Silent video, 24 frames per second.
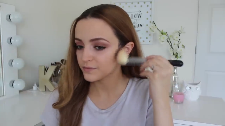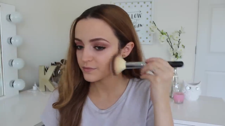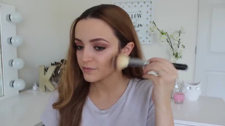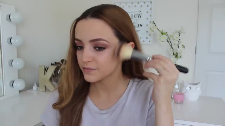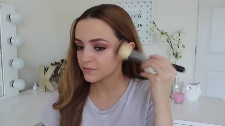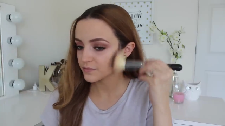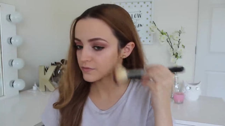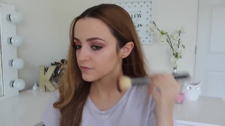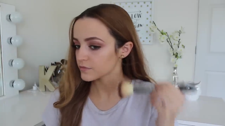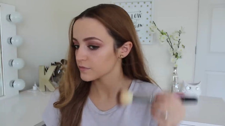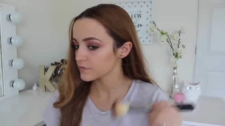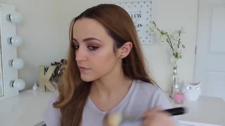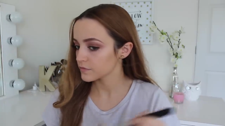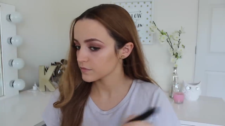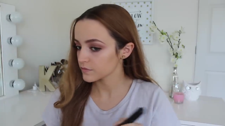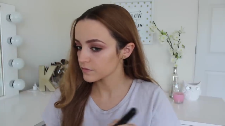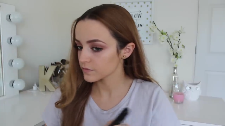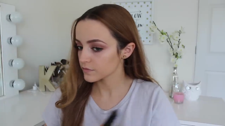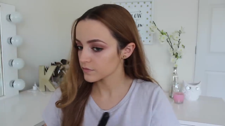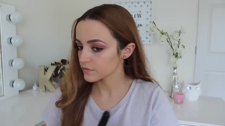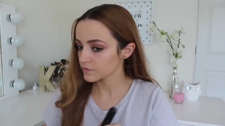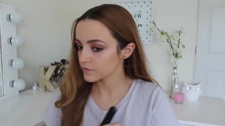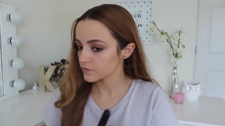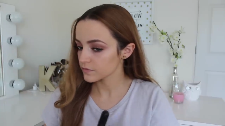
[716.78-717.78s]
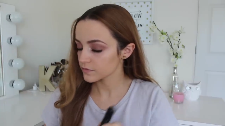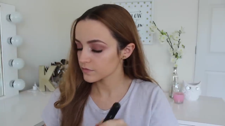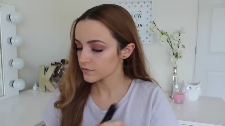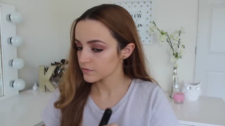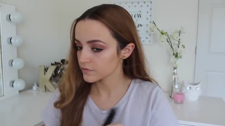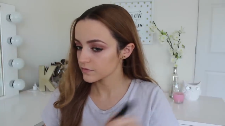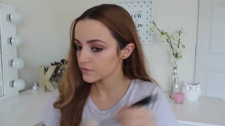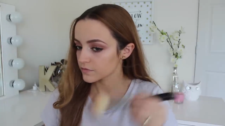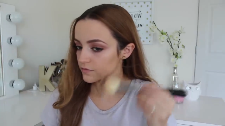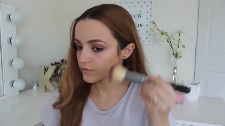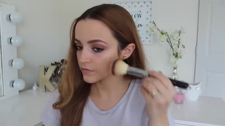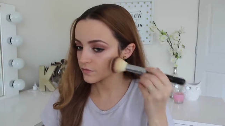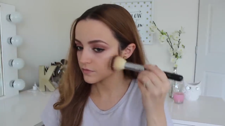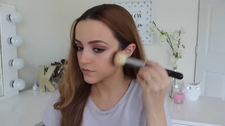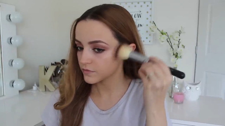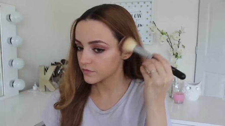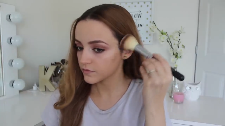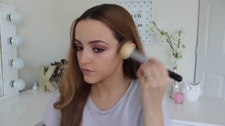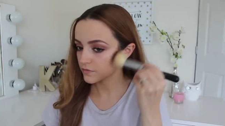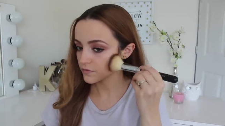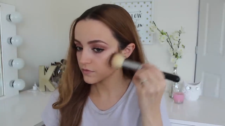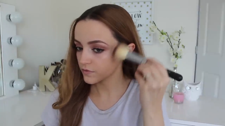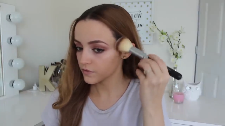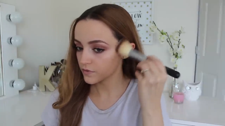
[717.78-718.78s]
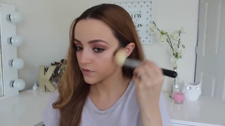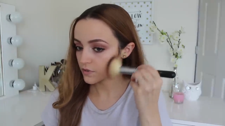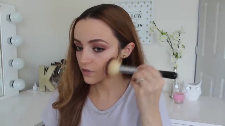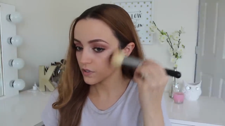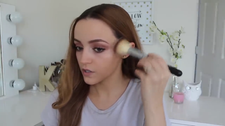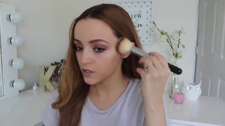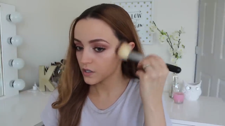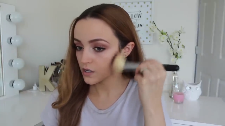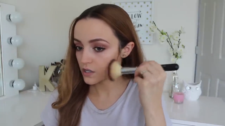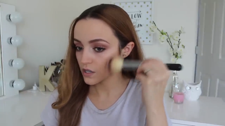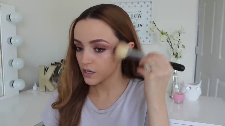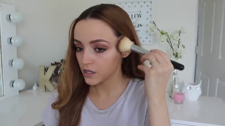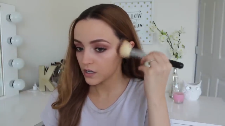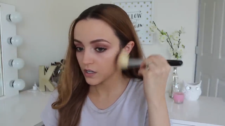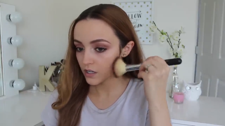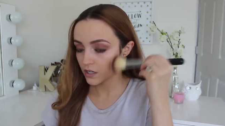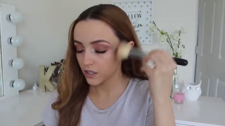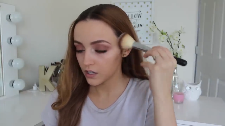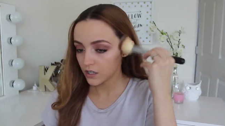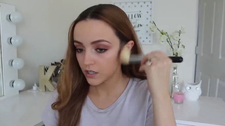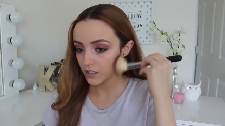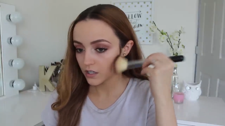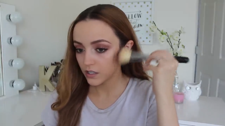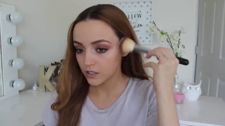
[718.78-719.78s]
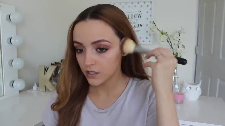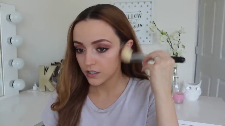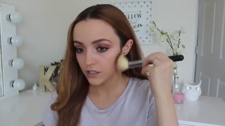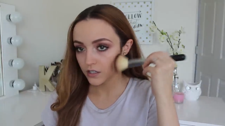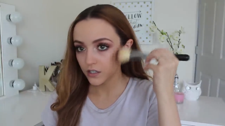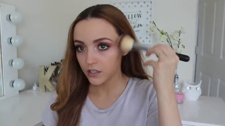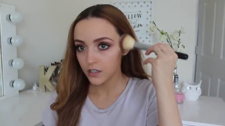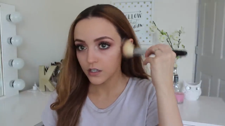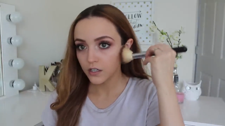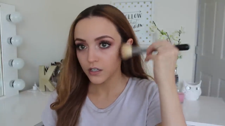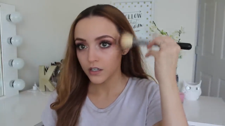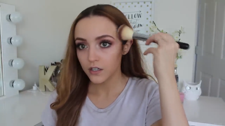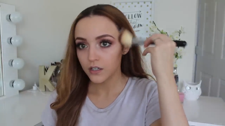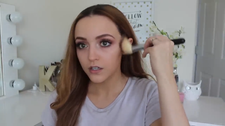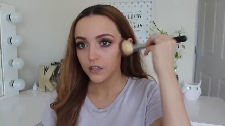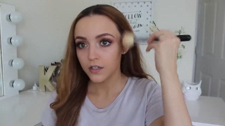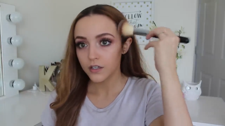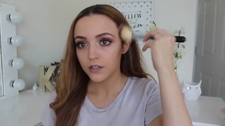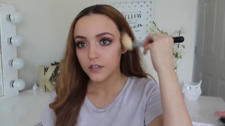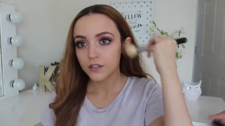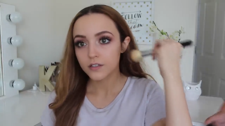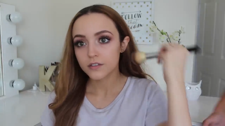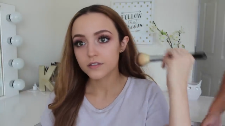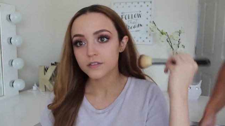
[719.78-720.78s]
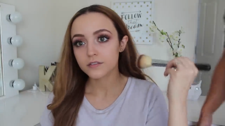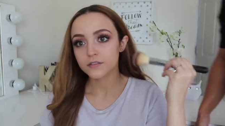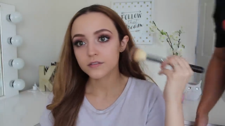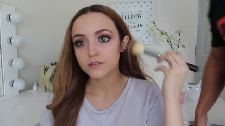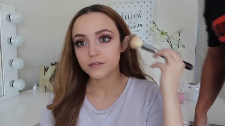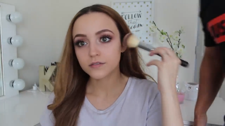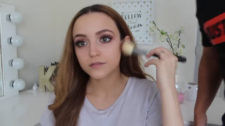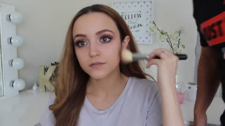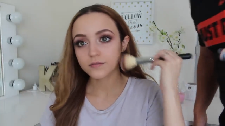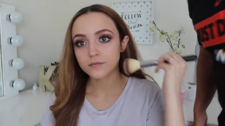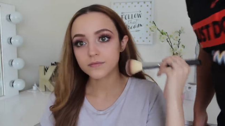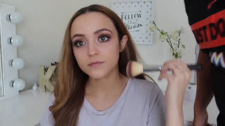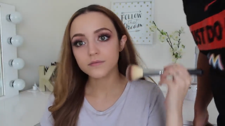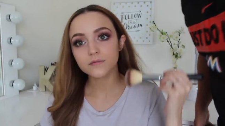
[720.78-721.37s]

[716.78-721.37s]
(no one is talking)